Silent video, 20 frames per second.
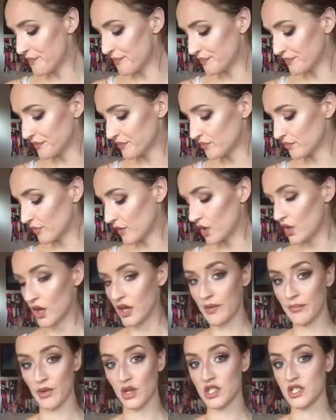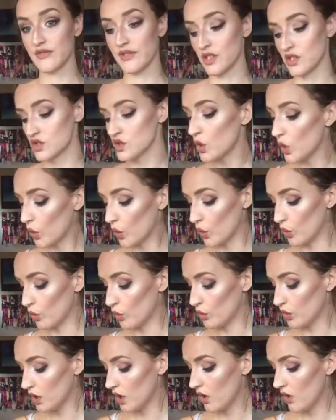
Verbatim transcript: You don't need much of it at all